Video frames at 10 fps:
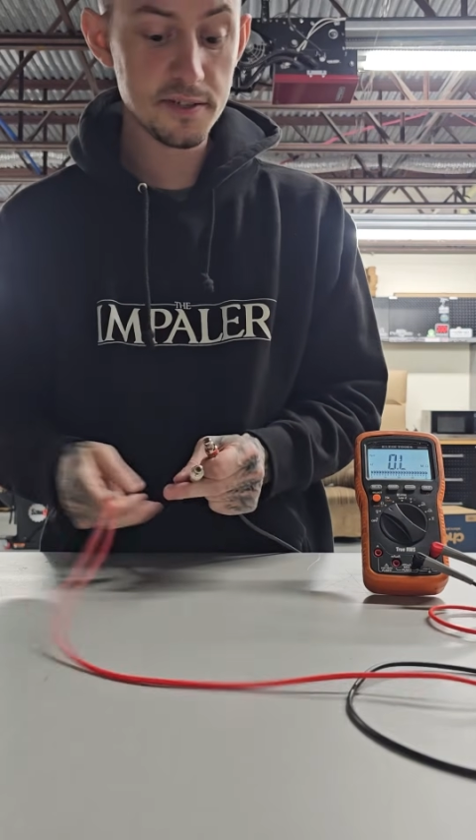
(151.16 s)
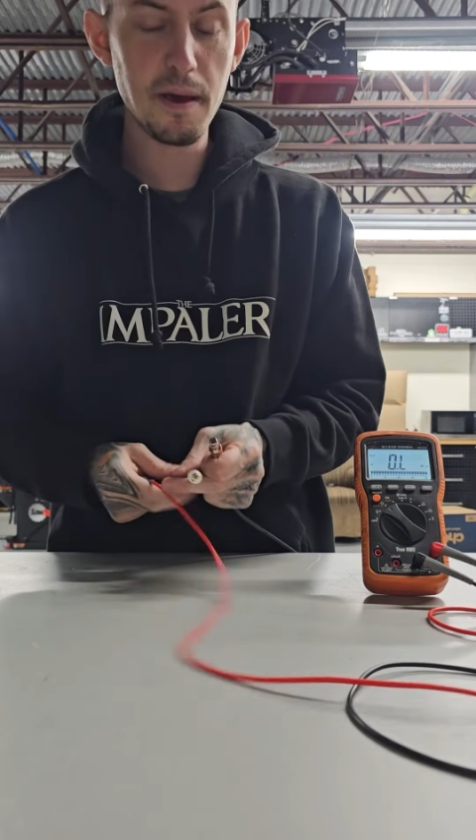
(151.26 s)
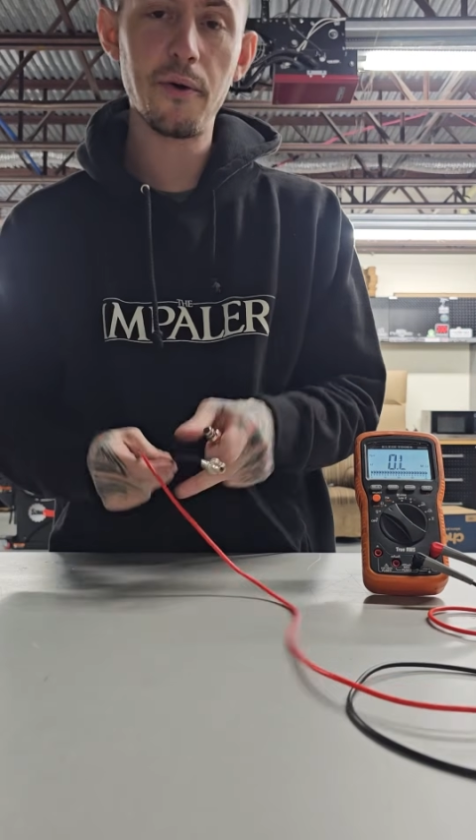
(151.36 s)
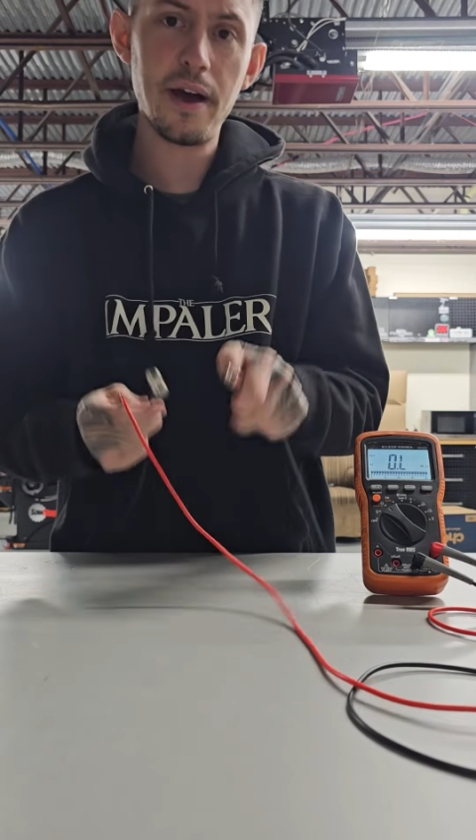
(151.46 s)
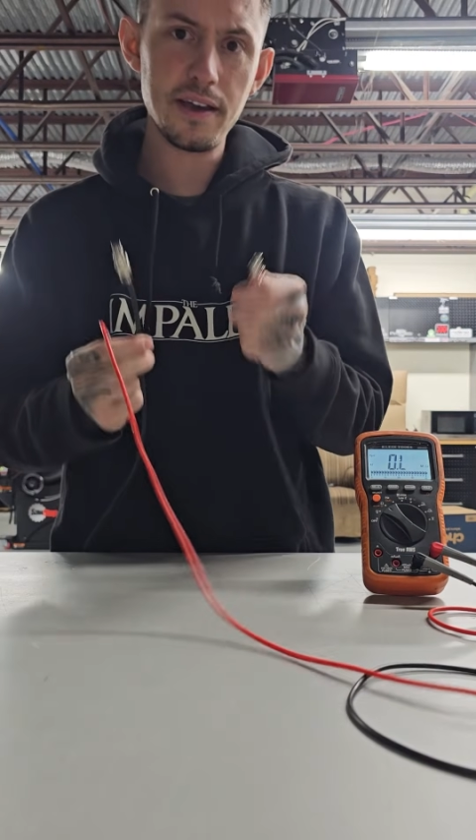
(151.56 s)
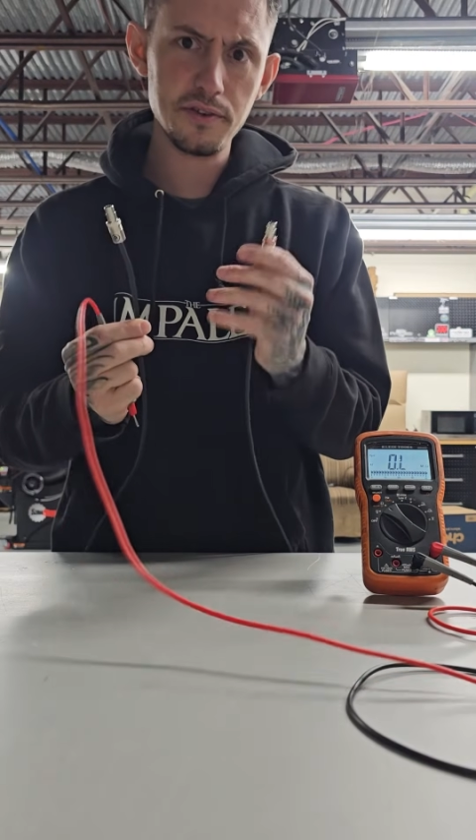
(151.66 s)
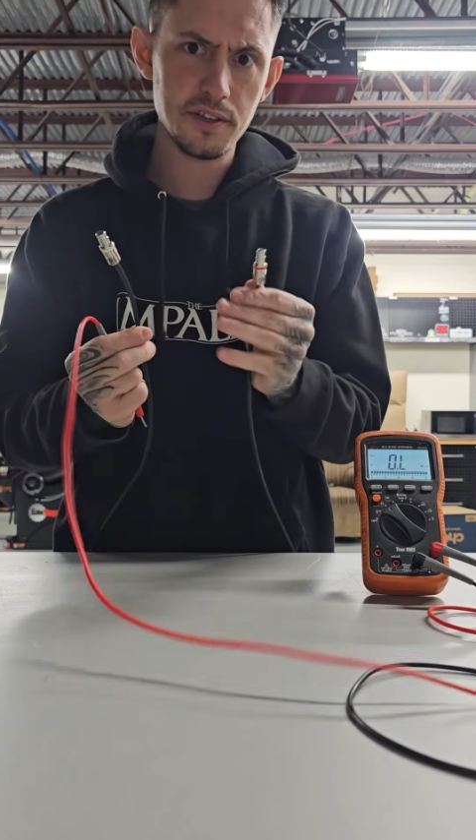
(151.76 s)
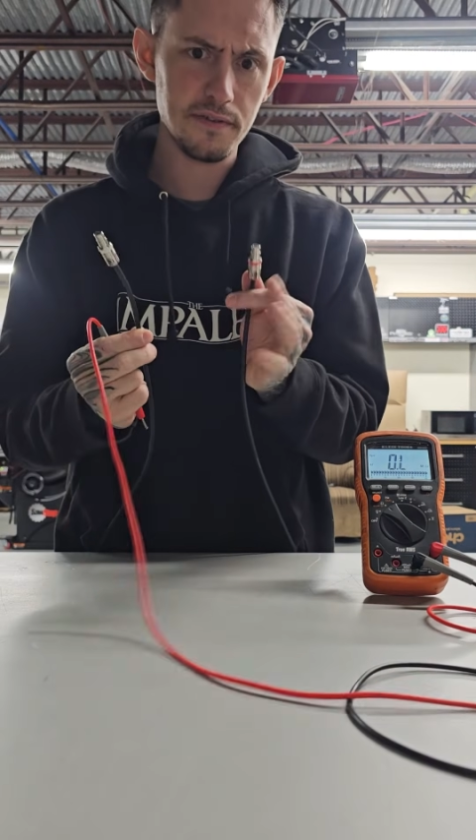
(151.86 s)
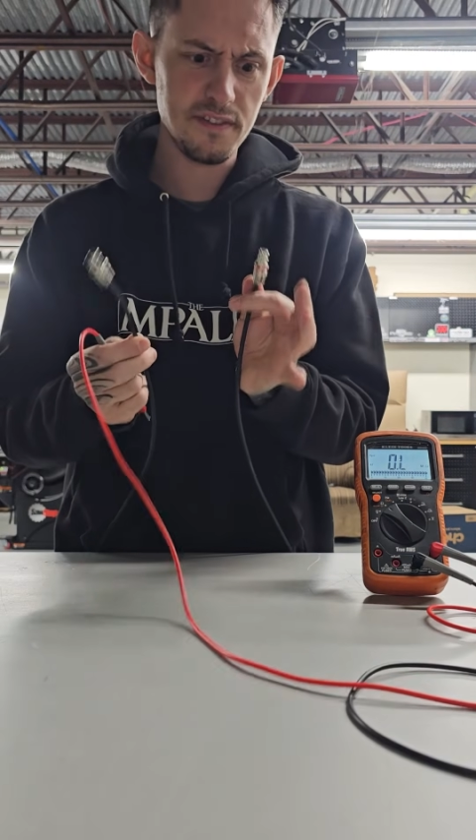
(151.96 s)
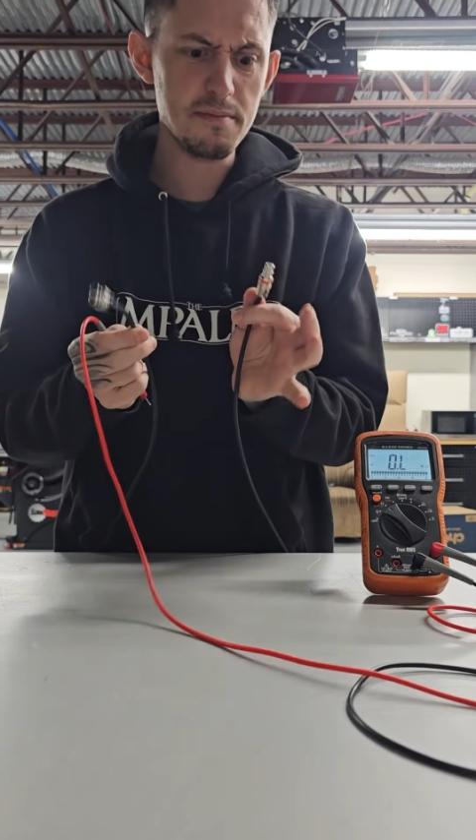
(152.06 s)
By the way, I used
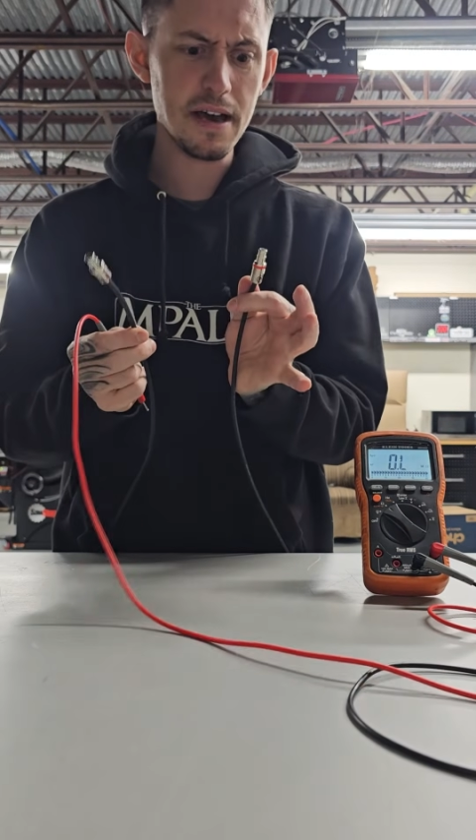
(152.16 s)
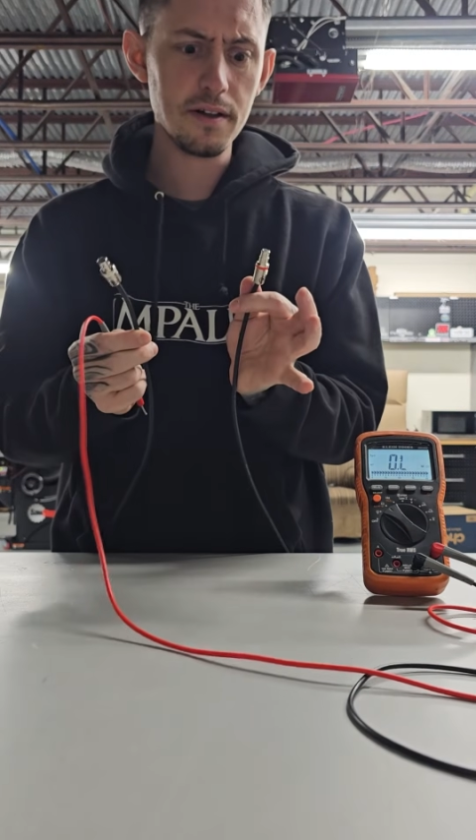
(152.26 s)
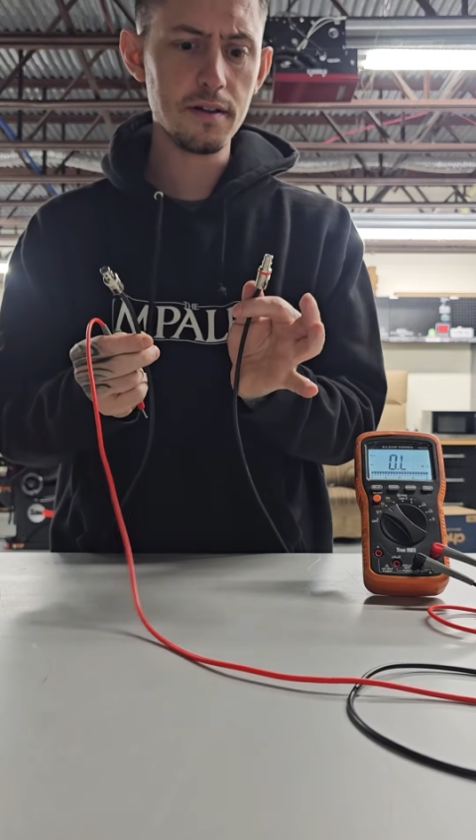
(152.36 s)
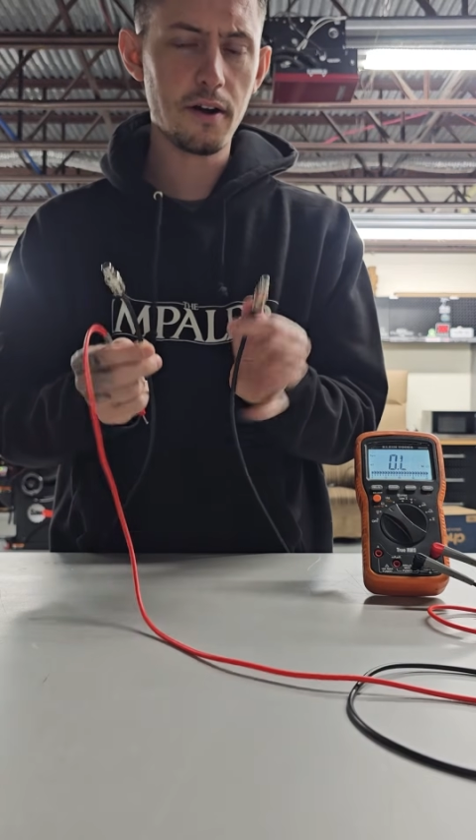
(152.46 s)
the female